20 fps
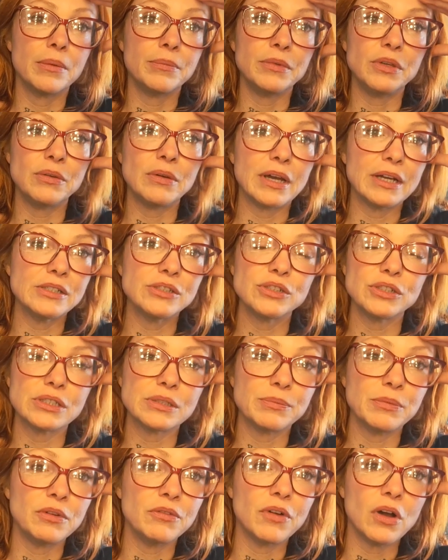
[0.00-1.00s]
you guys
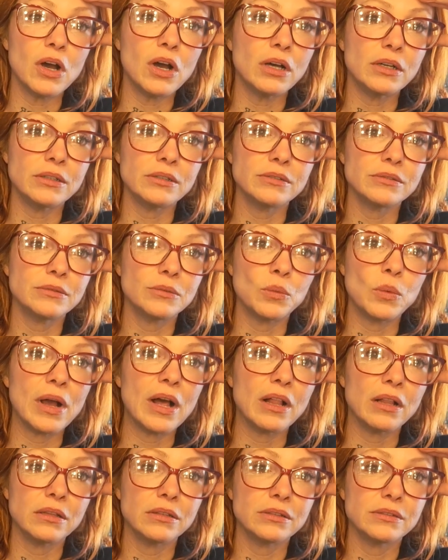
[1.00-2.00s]
just move on
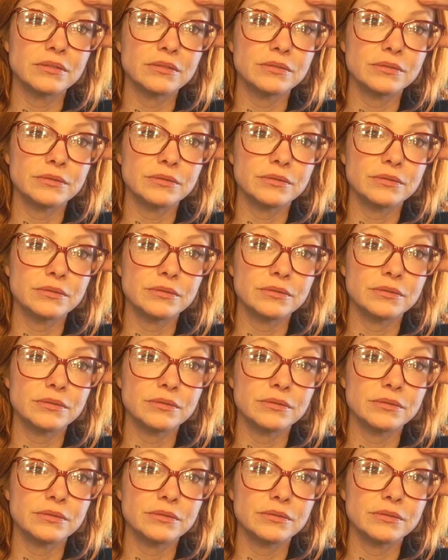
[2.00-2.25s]
well.